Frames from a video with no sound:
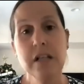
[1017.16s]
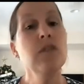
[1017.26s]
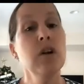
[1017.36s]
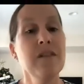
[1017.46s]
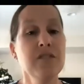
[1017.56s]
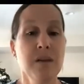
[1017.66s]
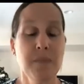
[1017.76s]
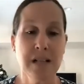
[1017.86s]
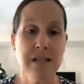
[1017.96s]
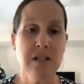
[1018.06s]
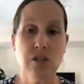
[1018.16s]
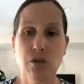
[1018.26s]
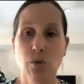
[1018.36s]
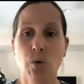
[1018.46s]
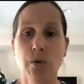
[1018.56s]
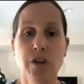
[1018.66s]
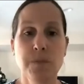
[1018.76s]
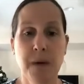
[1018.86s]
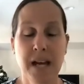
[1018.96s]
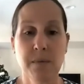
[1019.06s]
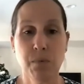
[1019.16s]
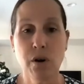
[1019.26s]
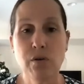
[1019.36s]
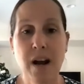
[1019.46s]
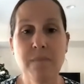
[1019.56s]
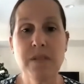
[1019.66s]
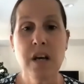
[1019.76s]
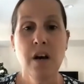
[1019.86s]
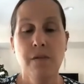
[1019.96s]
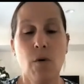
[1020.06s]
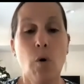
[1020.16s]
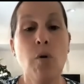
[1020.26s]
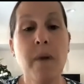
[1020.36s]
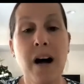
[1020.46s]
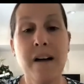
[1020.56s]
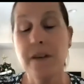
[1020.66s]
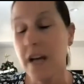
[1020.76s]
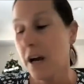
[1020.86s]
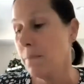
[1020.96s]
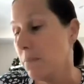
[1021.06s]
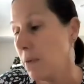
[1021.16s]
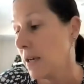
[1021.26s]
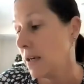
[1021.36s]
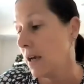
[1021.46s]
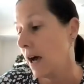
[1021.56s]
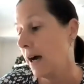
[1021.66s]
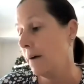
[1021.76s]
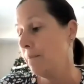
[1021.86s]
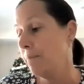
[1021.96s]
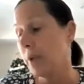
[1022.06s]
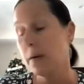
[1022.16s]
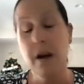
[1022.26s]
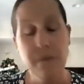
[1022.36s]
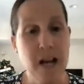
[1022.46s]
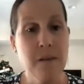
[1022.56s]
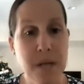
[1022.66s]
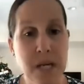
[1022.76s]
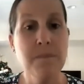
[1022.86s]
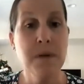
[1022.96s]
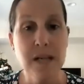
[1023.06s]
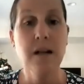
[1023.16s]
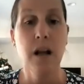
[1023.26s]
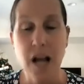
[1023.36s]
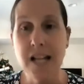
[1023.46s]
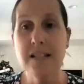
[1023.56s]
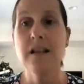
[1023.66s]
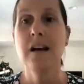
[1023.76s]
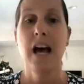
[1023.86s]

give you lifetime access to all those back programs for all my V I P P, um, my V I P P clients.